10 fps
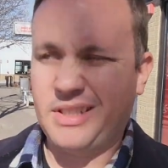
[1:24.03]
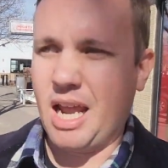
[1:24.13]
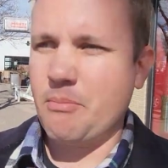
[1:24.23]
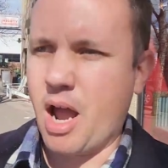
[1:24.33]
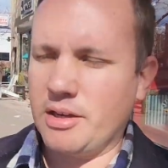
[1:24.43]

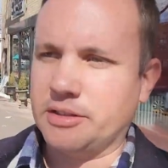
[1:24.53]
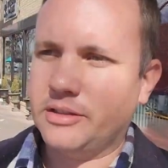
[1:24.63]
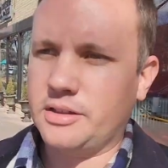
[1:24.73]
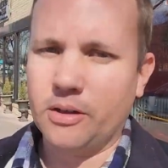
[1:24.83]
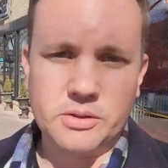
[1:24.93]
10 miles or
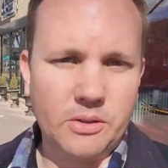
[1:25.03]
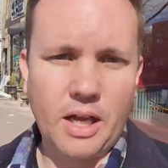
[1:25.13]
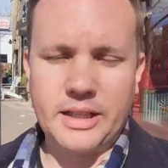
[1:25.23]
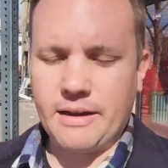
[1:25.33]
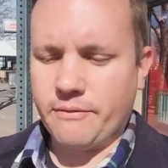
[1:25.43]
so, so
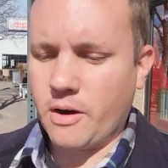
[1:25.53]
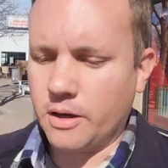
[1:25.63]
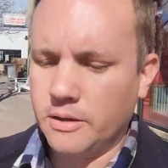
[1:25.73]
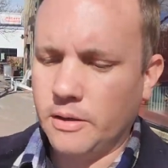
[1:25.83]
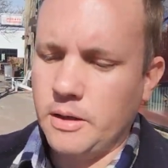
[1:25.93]
not that
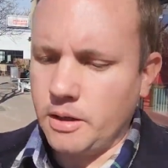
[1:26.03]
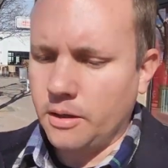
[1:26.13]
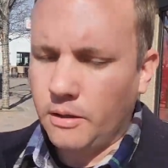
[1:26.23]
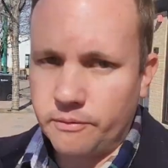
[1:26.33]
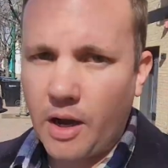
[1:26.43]
far.
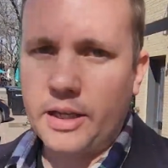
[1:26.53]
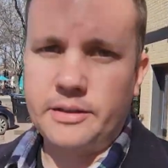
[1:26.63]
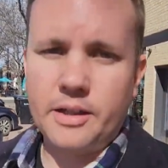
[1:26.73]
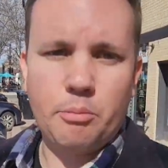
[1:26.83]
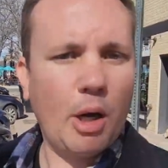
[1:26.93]
We've got
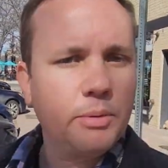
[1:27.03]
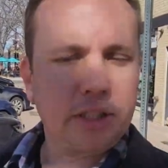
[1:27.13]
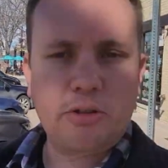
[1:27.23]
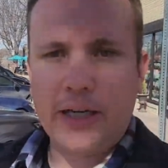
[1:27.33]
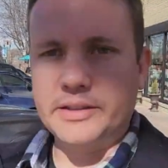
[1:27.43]
public
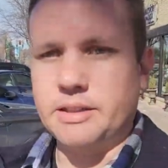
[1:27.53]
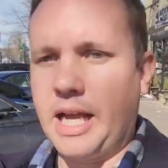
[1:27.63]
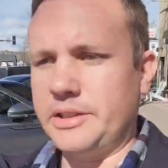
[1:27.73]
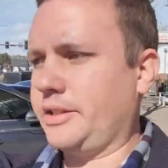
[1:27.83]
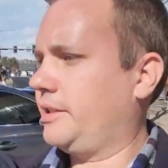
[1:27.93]
transit
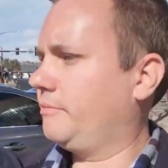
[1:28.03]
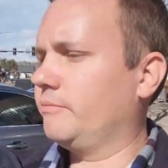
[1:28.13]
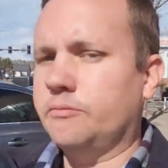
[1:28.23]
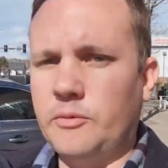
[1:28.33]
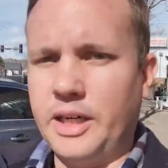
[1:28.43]
actually
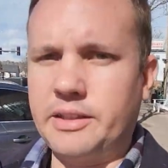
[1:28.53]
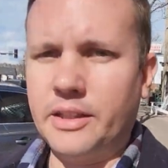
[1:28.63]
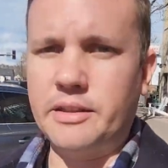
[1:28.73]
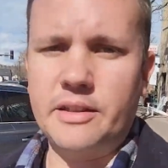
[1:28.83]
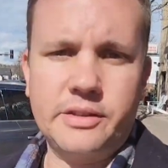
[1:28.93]
right at the
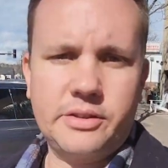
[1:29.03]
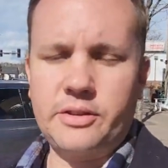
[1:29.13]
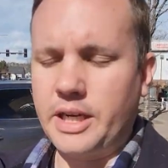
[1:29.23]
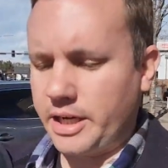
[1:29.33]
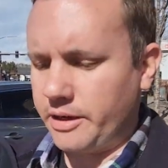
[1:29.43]
end of this
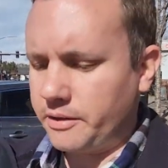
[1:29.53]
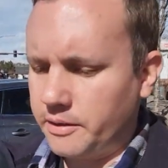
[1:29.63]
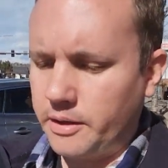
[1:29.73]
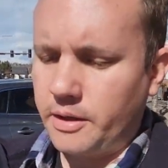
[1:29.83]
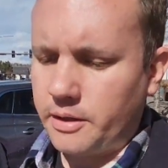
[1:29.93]
street here
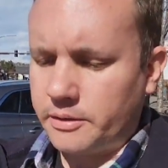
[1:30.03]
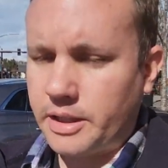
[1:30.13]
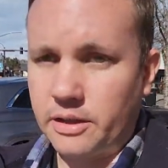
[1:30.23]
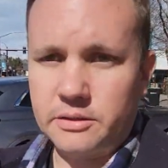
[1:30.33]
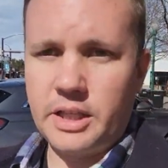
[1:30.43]

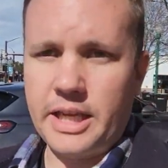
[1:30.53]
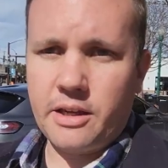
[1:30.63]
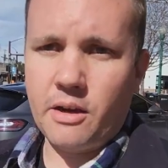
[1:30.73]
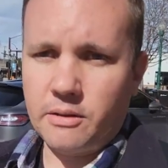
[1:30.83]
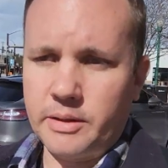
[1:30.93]
that'll take you
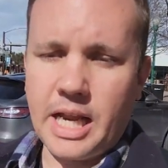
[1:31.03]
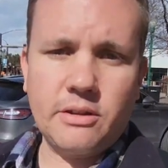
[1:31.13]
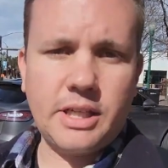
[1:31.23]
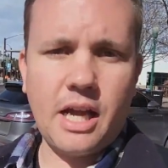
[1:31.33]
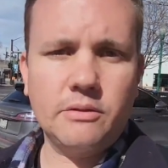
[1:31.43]
all the way
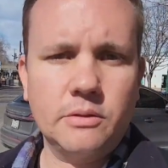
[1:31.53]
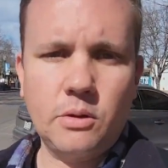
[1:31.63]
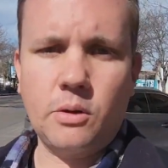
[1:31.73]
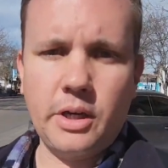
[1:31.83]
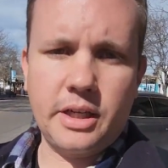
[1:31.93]
downtown,
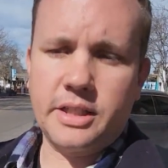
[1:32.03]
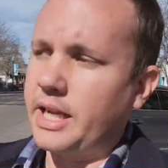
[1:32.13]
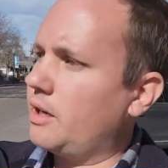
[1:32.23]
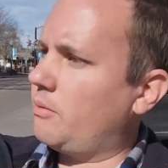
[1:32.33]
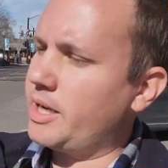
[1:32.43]
or you can
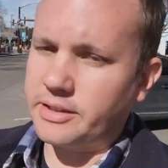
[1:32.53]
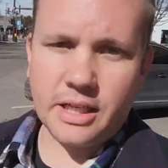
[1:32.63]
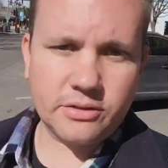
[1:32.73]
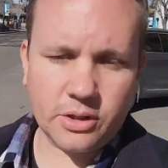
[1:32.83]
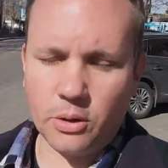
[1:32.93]
take it west
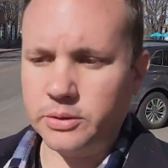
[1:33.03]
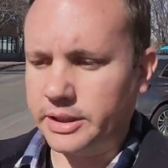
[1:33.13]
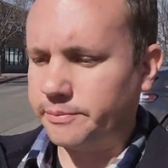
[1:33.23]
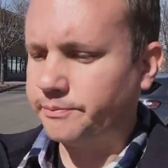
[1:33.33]
out to Golden.